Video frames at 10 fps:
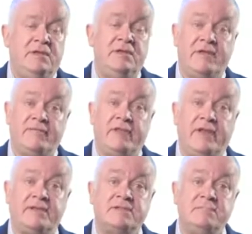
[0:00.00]

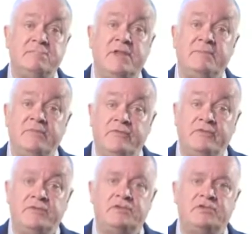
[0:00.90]
Nevertheless, many
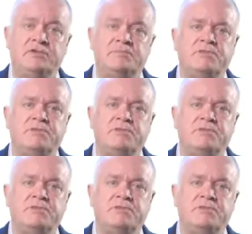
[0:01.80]
physicians